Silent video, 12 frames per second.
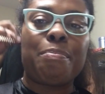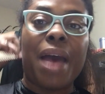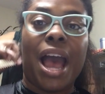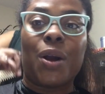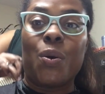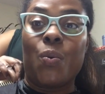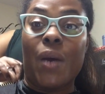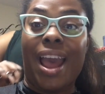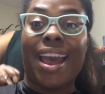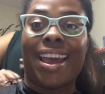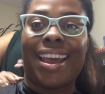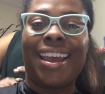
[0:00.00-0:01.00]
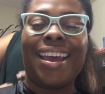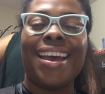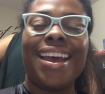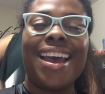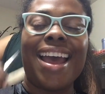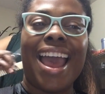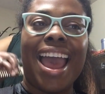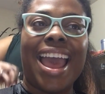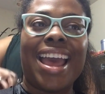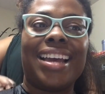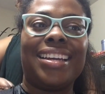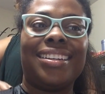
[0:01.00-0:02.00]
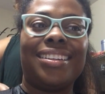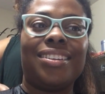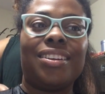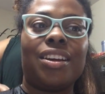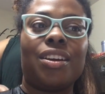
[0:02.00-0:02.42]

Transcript: of back away and